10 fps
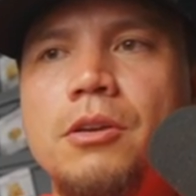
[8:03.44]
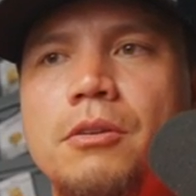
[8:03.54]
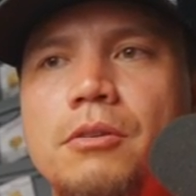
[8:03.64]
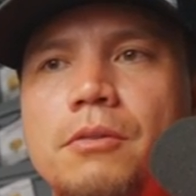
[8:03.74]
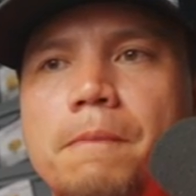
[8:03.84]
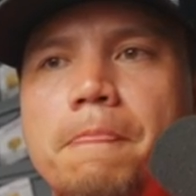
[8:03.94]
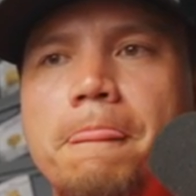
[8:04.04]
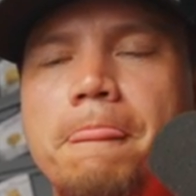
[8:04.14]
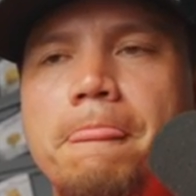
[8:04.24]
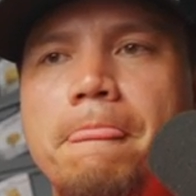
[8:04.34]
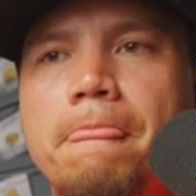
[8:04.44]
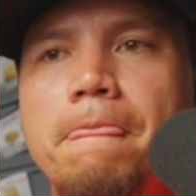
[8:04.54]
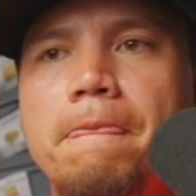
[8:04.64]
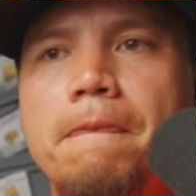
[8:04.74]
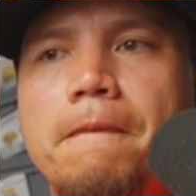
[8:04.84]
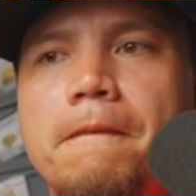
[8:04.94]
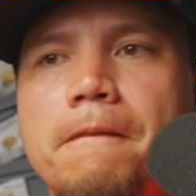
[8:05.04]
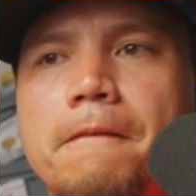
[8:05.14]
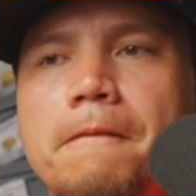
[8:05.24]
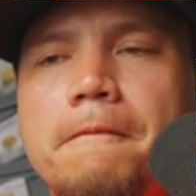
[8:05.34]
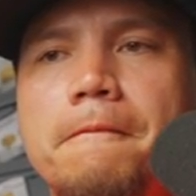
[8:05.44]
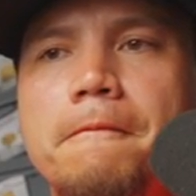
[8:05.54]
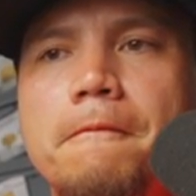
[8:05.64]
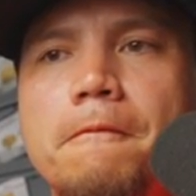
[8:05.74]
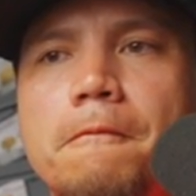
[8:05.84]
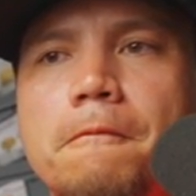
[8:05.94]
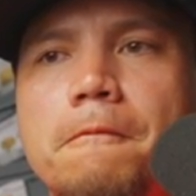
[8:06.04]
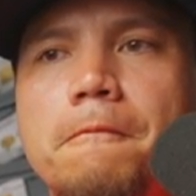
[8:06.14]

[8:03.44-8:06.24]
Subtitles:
No one is speaking in this clip.